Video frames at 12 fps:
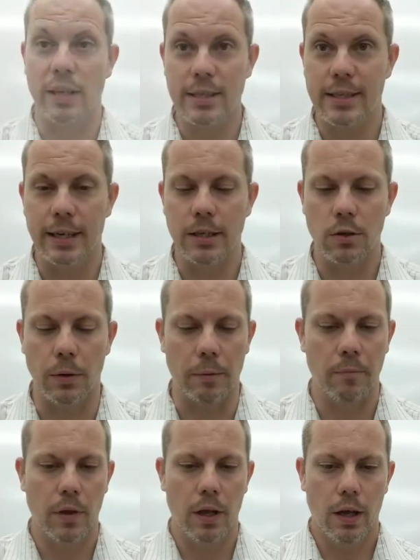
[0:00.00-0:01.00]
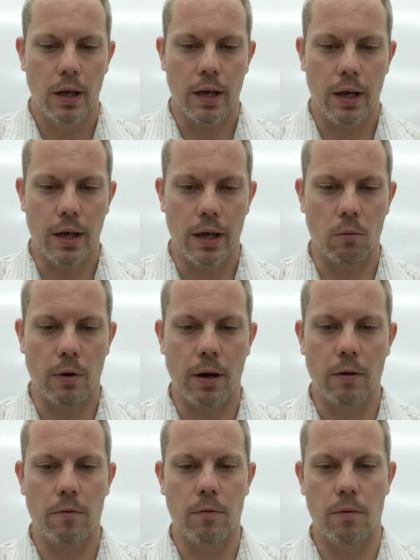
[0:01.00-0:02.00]
let's get into it. And right
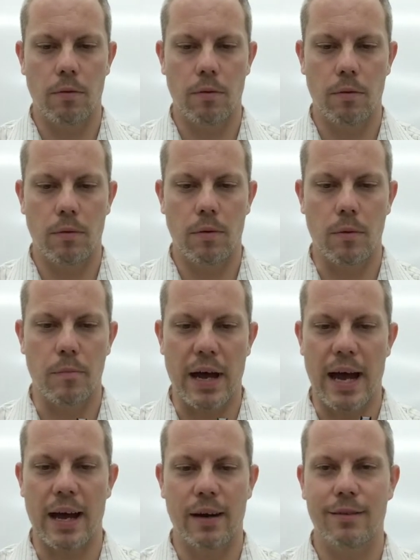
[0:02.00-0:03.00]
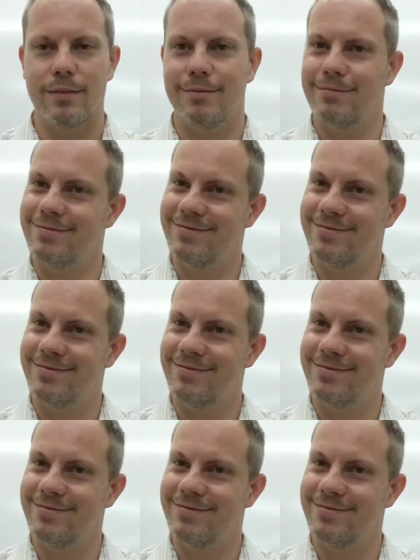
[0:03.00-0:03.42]
off the bat,